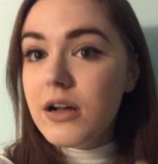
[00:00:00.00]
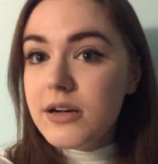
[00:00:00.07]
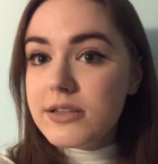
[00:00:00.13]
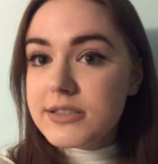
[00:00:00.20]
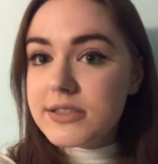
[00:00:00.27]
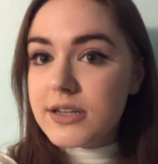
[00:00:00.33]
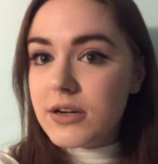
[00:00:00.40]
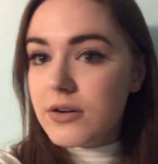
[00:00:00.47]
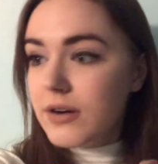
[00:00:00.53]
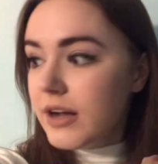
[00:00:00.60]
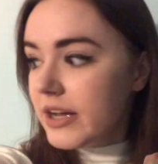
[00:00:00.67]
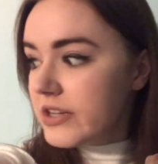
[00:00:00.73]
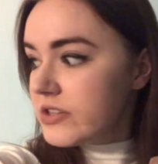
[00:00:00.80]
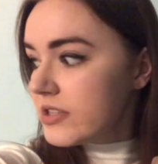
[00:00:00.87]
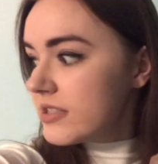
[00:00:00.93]
Also,
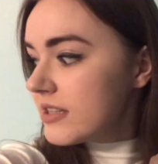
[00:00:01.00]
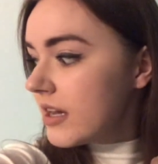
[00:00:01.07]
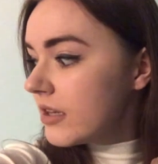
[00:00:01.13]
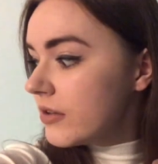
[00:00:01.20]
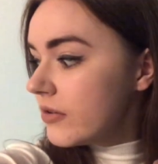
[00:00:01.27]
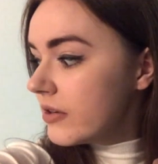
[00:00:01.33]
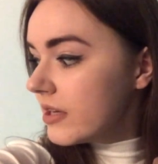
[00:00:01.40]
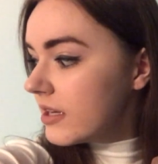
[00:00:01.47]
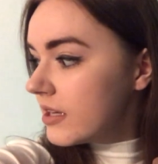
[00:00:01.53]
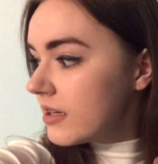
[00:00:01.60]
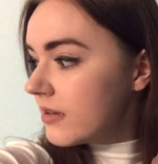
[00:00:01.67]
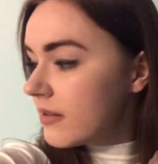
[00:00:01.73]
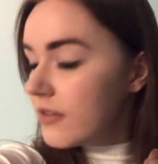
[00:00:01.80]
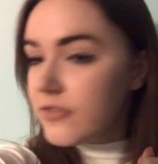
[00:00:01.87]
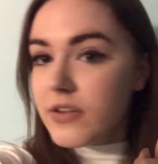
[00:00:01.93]
I just
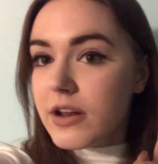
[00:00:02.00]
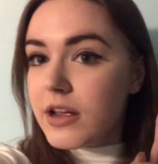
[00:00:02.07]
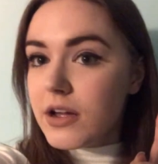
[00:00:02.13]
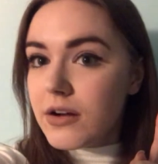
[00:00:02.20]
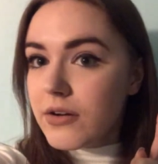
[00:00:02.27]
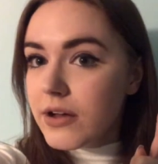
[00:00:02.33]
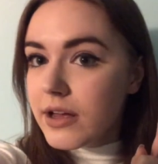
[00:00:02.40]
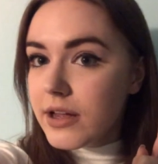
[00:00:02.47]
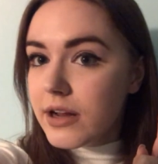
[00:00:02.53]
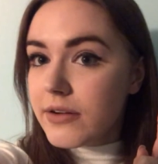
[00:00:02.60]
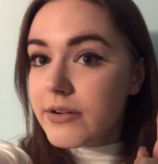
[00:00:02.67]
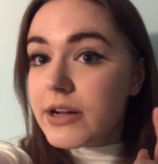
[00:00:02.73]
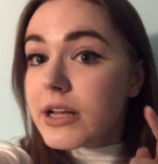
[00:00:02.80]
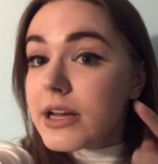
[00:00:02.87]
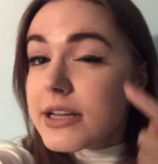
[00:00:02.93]
downloaded the video and I
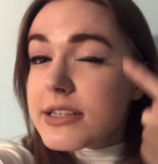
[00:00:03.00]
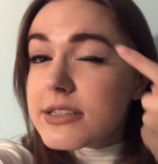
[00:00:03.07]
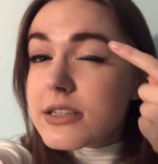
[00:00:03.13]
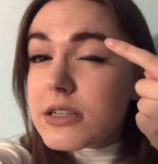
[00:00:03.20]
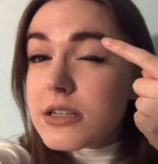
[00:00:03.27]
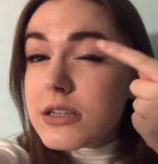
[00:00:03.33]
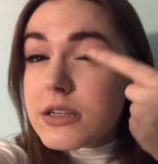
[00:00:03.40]
realized